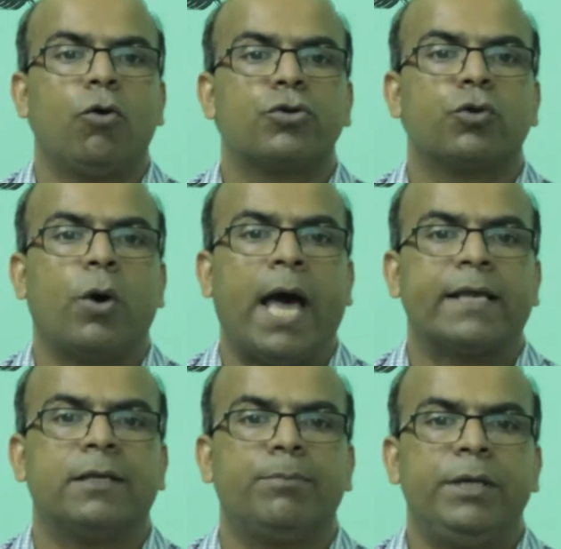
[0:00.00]
also
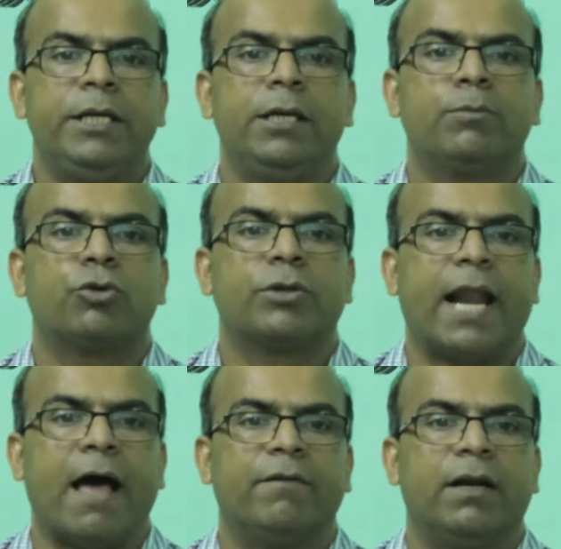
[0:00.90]
has a medium to
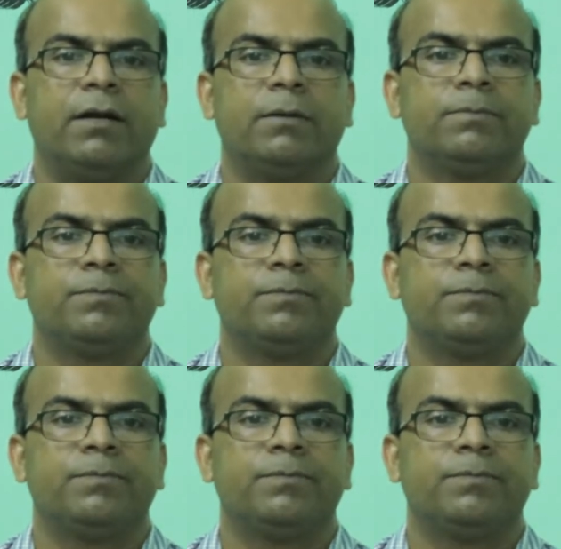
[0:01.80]
travel.